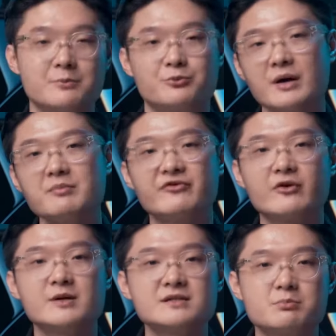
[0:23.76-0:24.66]
Brand
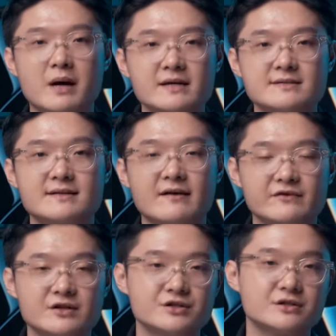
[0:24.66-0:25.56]
performance, by its
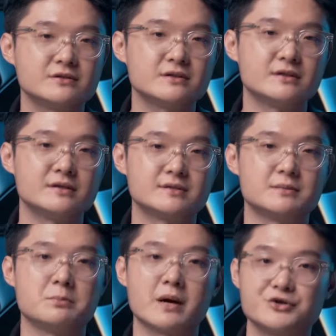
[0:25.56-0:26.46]
definition, is the
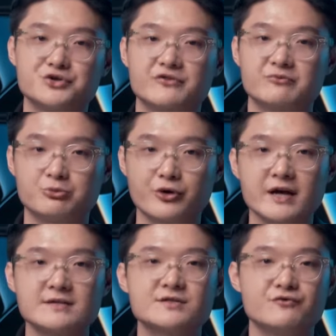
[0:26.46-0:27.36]
measure of
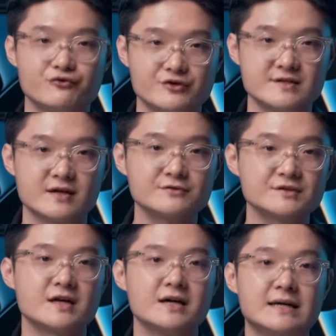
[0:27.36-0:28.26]
brands'
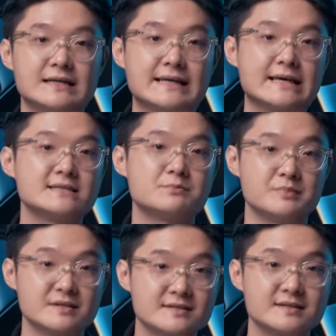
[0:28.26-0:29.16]
results against
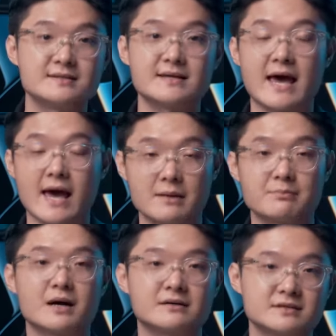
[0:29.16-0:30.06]
business and
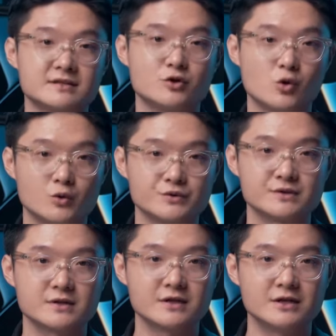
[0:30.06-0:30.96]
marketing
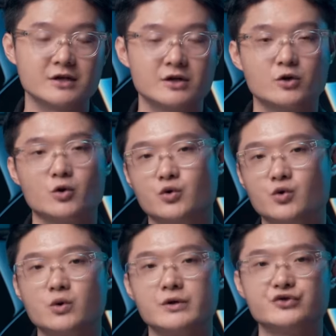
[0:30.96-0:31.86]
goals.
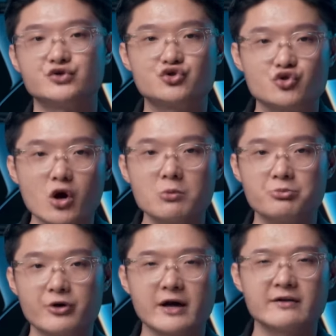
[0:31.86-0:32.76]
Although a strong
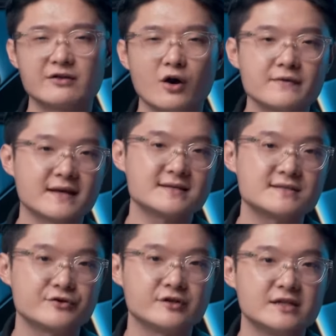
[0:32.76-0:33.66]
brand not
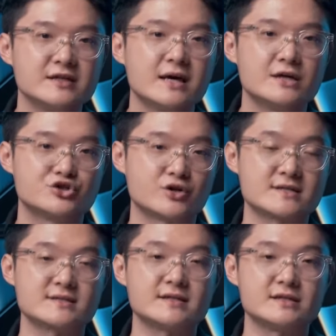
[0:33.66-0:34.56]
necessarily
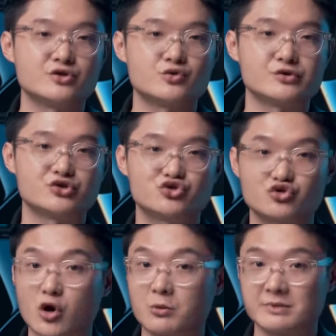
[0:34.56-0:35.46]
translate into a
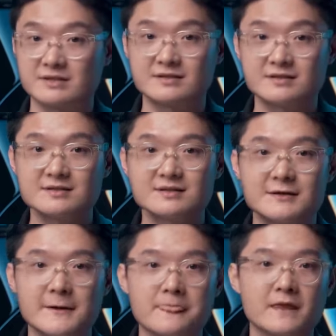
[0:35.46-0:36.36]
strong business,
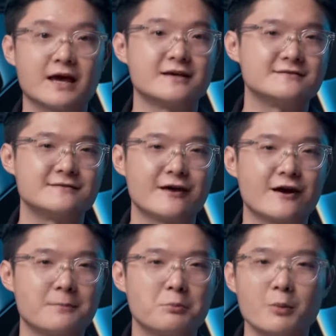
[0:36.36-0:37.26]
as there
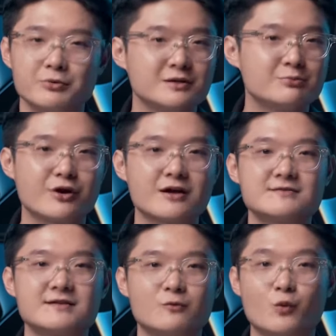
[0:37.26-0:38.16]
are popular
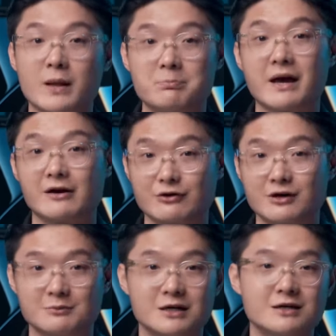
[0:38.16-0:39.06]
brands that went bankrupt.